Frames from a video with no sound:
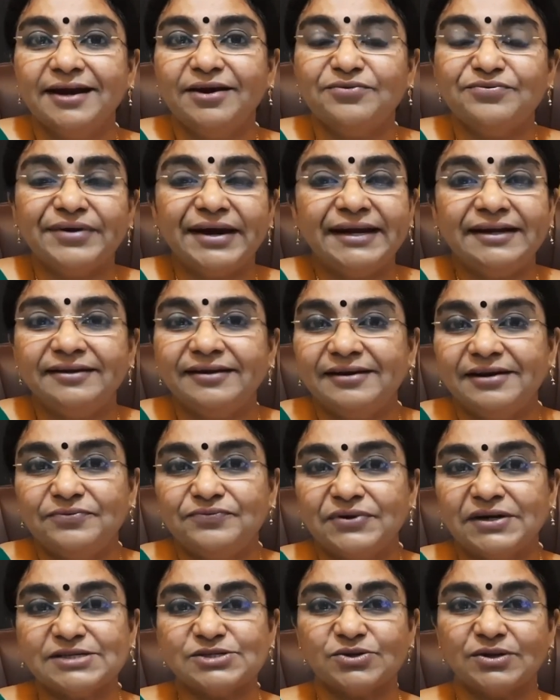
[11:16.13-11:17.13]
Find the
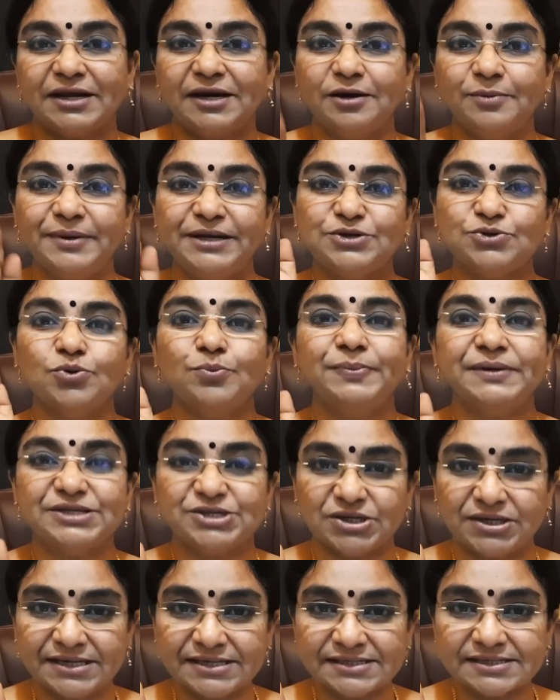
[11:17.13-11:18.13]
difference. So there will be two
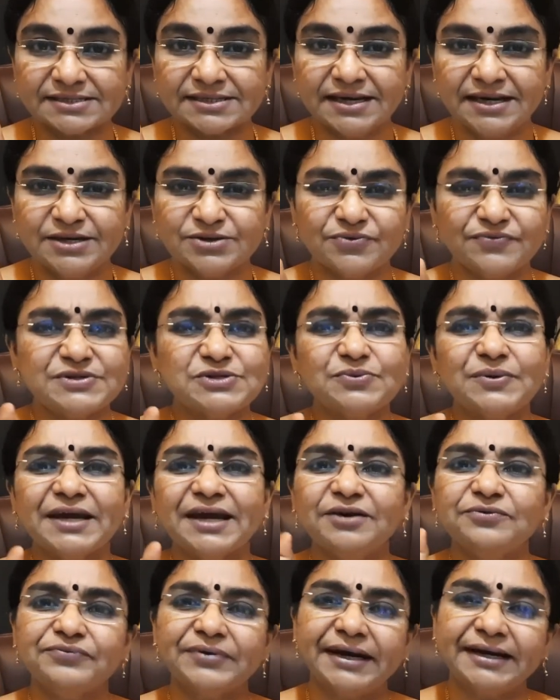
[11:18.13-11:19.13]
pictures, which we
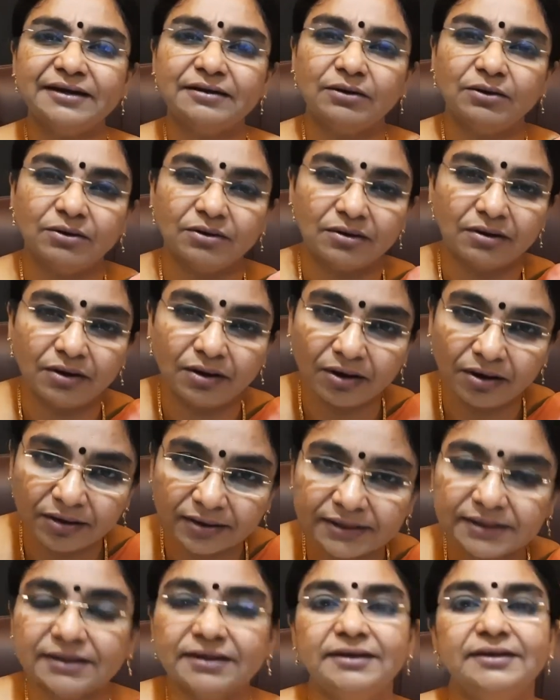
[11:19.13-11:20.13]
can find a
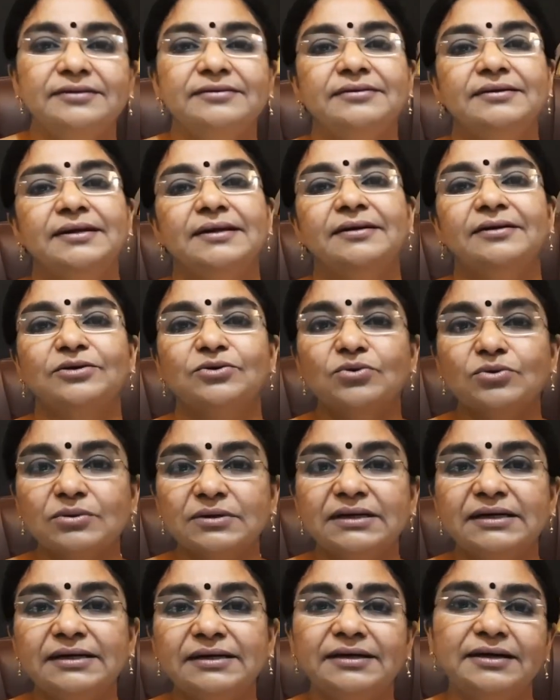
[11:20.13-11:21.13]
lot in
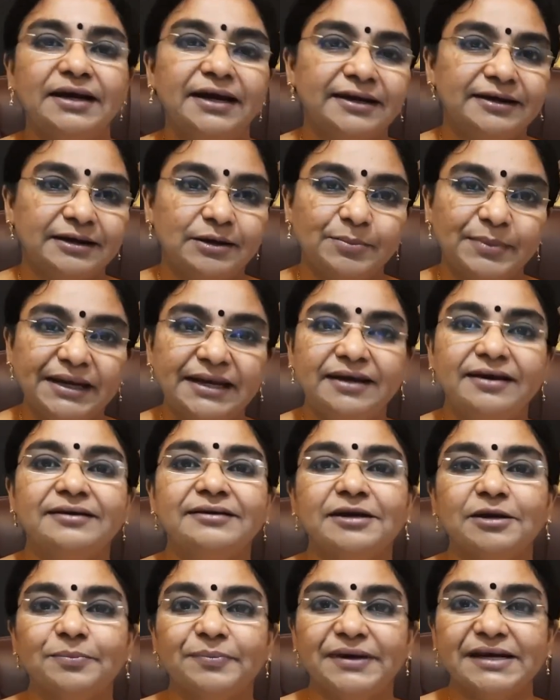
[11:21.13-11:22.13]
Google and many
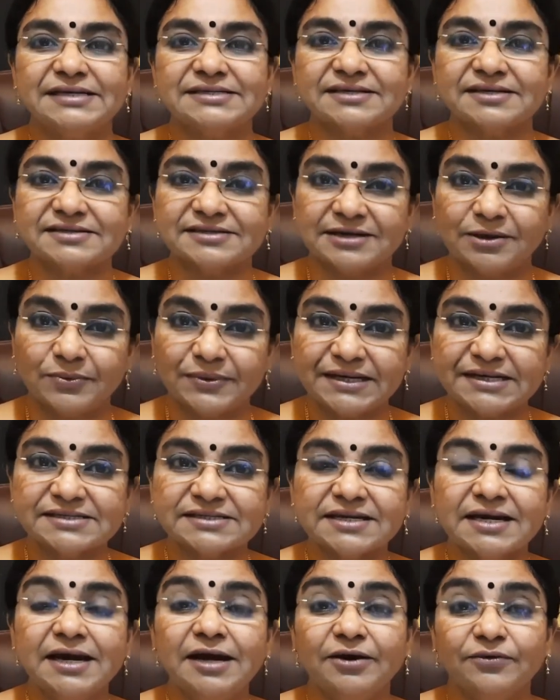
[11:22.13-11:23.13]
other places
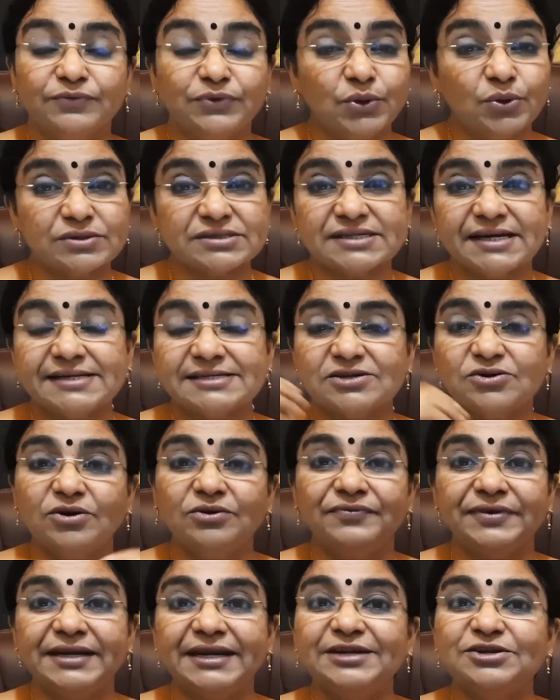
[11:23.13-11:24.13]
nowadays. Those days,
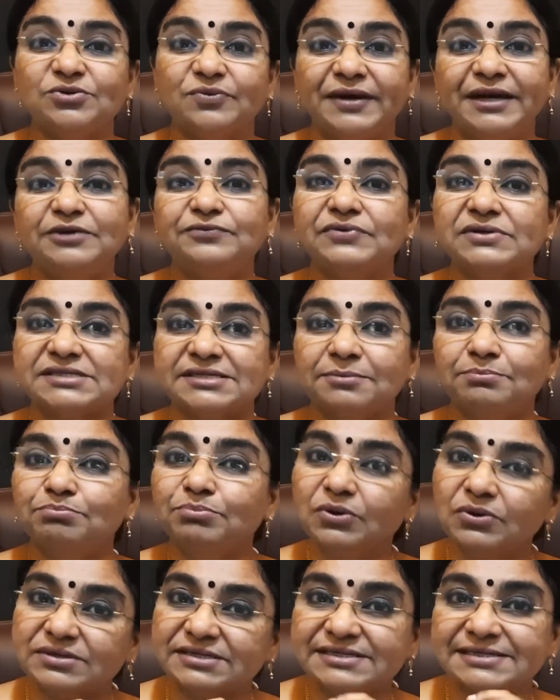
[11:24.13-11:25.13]
we need to wait for some
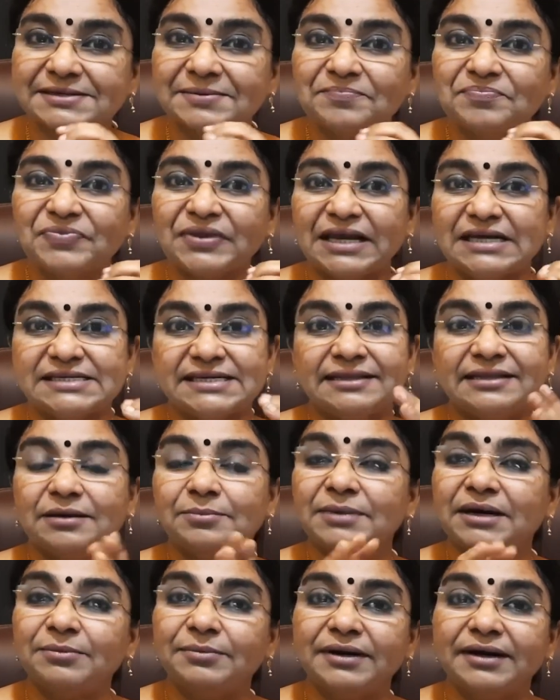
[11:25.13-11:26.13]
books, Chanda
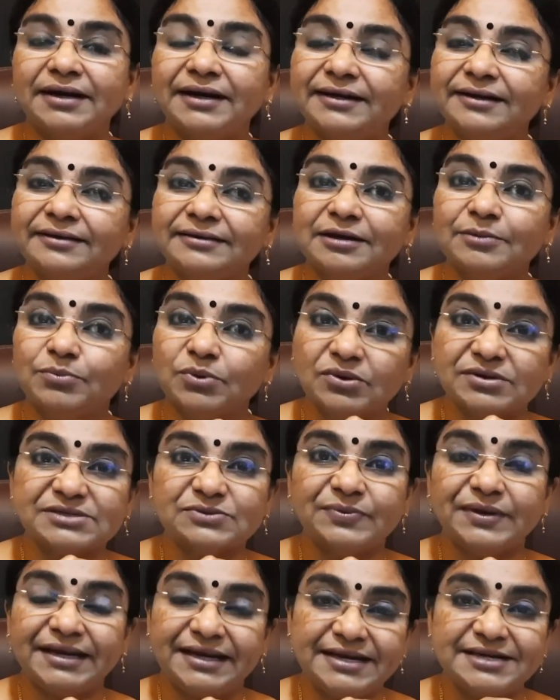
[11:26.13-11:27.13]
Mama and other books.
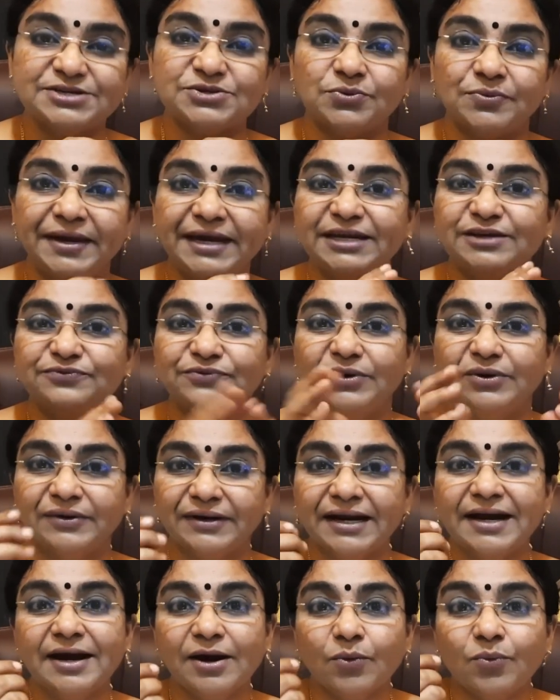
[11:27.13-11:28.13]
We need to wait for
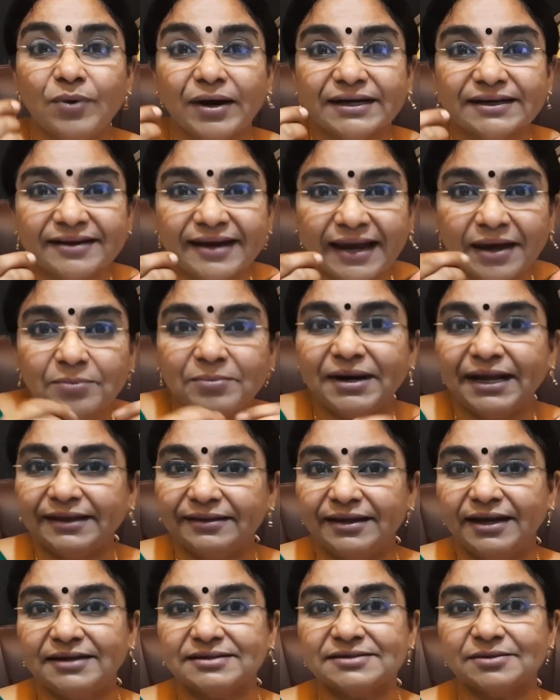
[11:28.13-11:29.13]
one game like
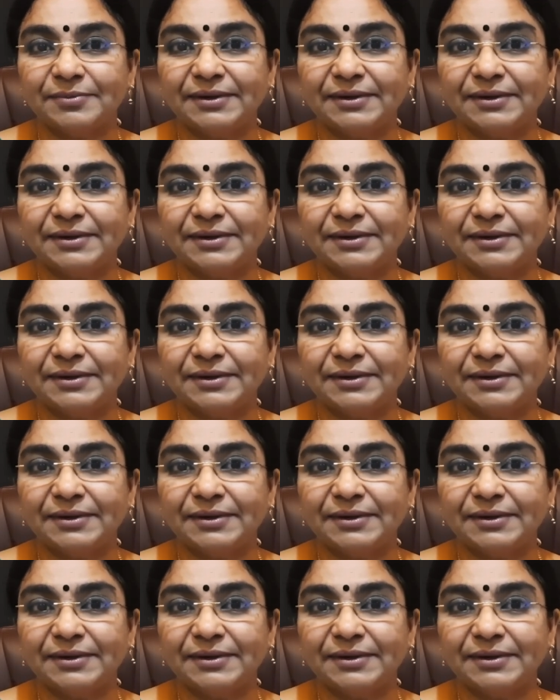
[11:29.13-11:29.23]
that.